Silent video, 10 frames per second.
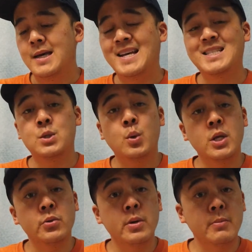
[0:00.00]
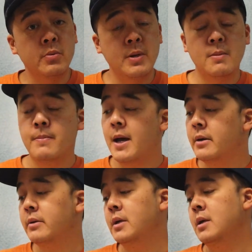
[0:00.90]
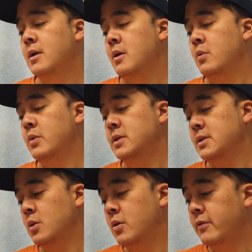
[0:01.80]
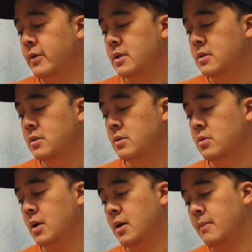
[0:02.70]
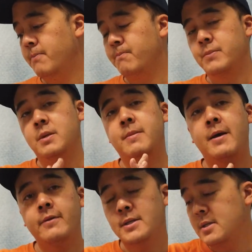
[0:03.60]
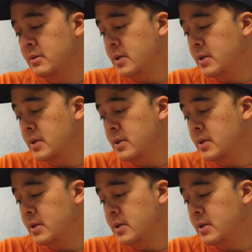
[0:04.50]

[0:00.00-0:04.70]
It has a 23-minute battery, which is equivalent to the Mavic